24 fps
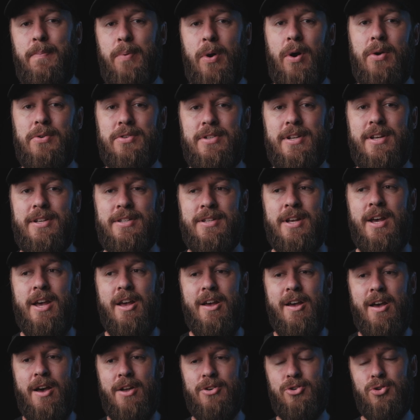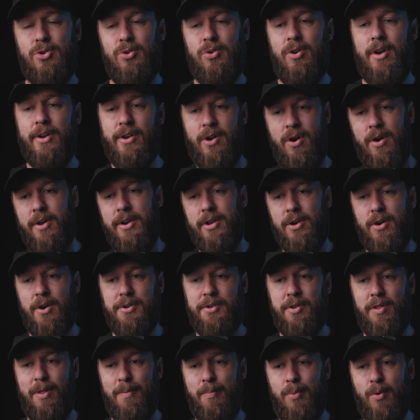process until I kind of got
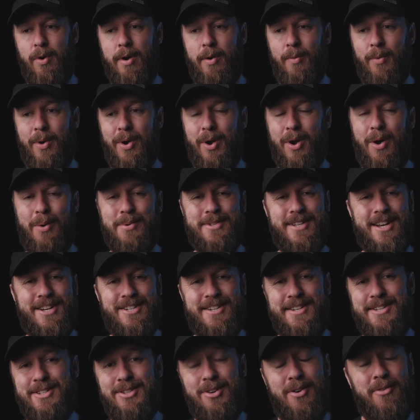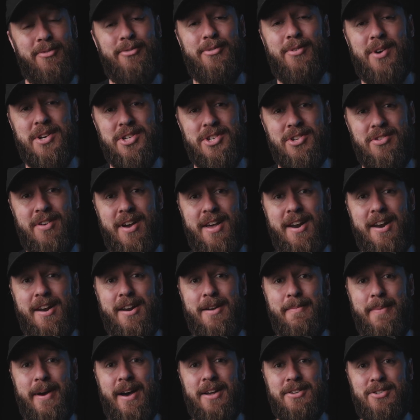to the point where I was actually so frustrated
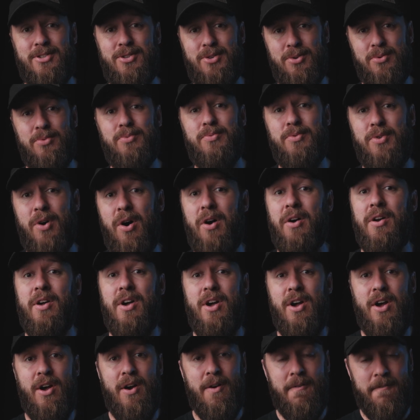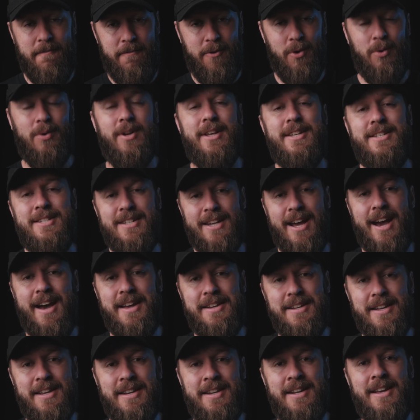about still not fully
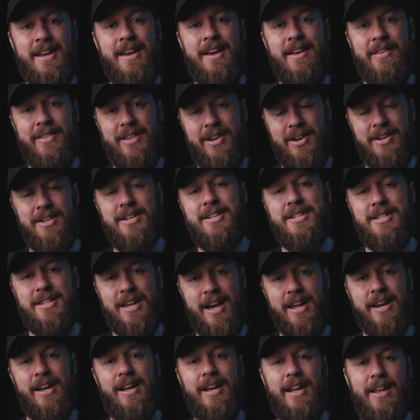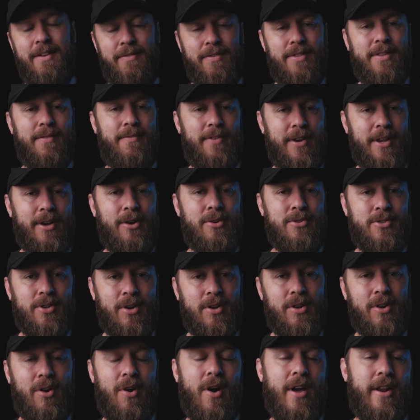starting that I just started leaving the videos
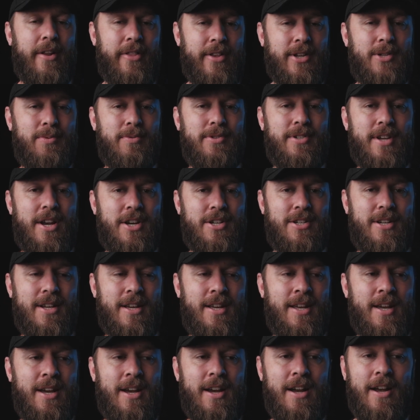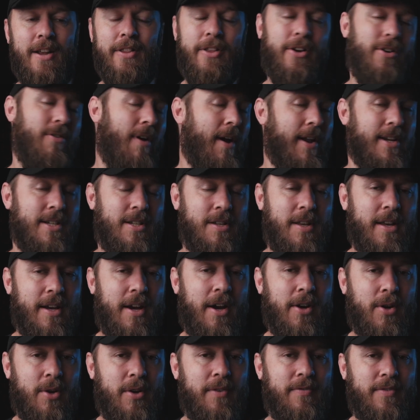online. And this was actually the greatest thing I
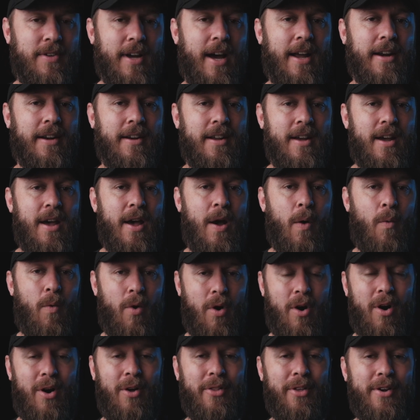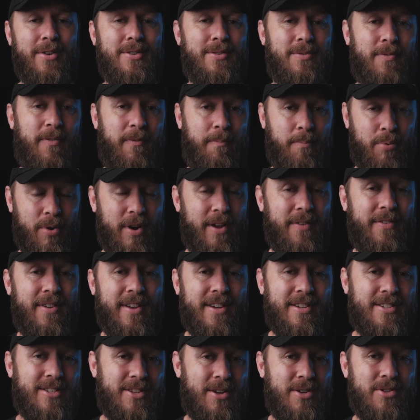could have done. While those
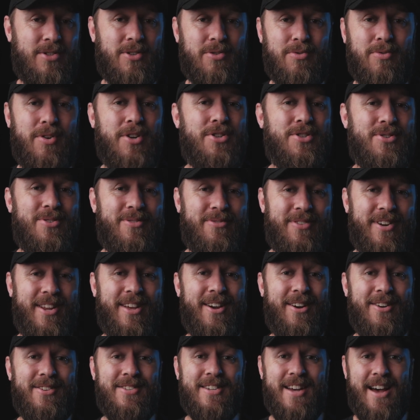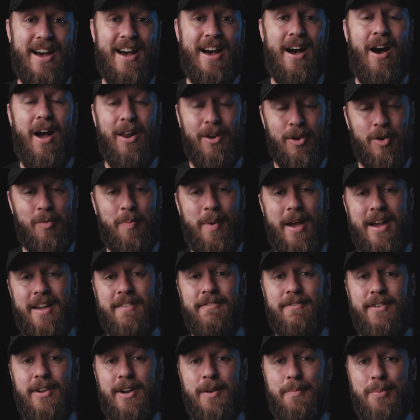original videos are, I look back
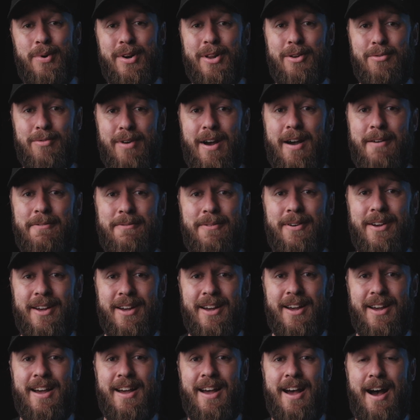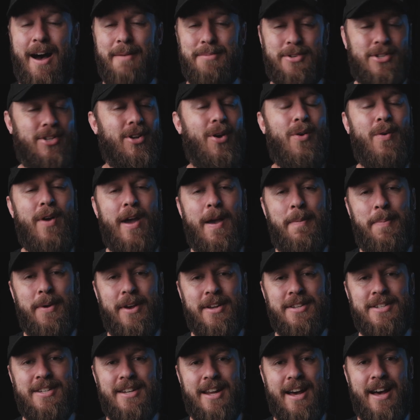and feel a pretty rough, I'm so happy I
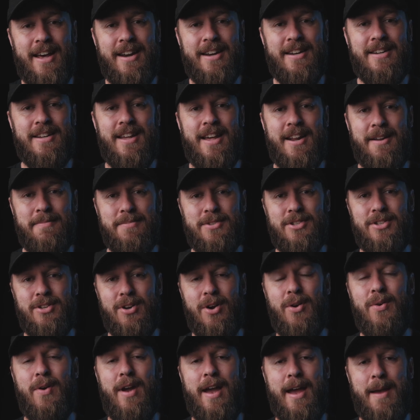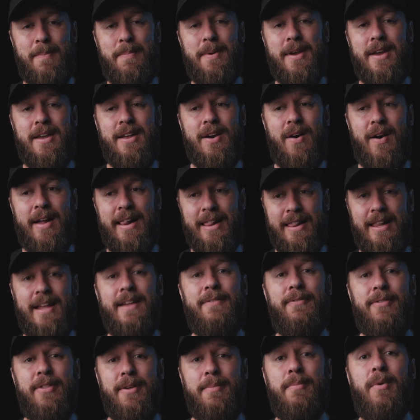started, and I'm so happy I
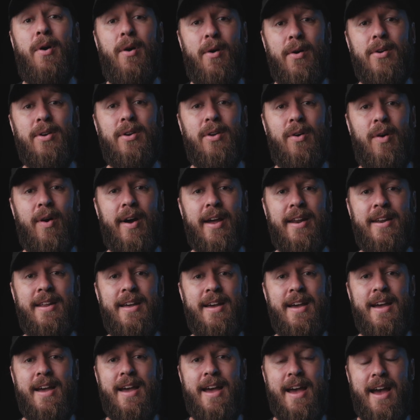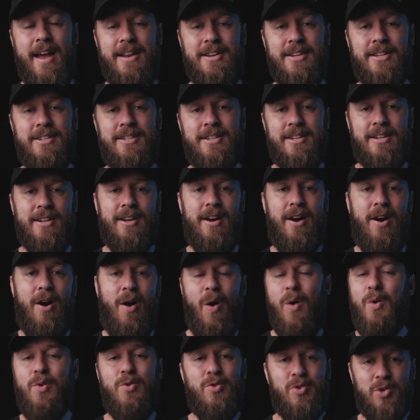left them online and just
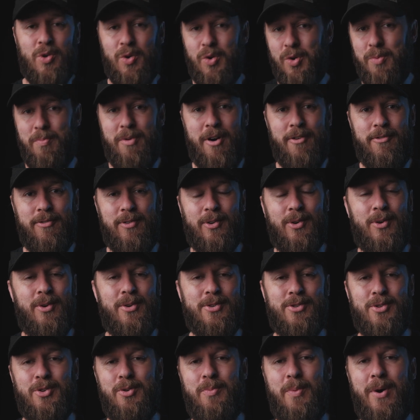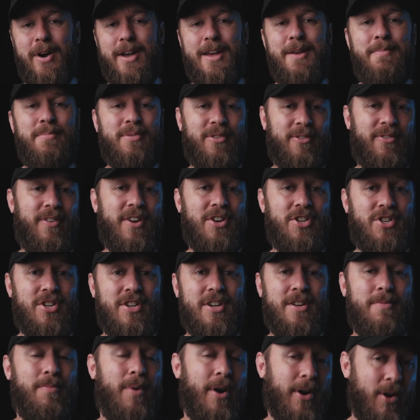owned all my flaws, all my imperfection
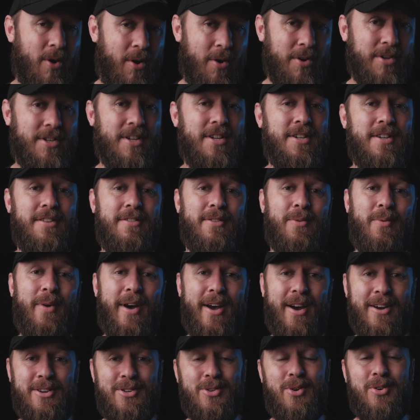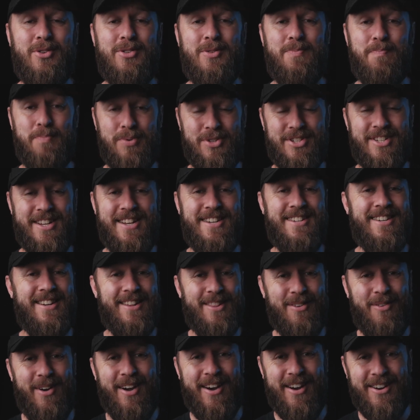in my content and the way I presented
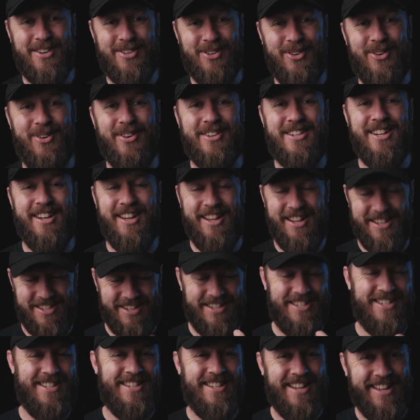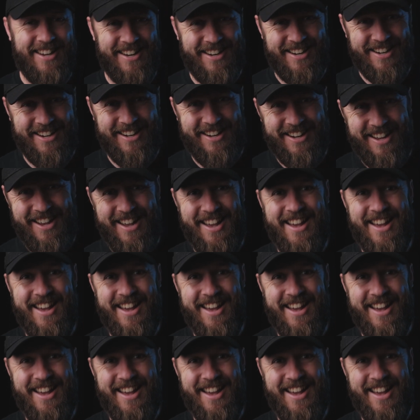and the way I talked as I started it,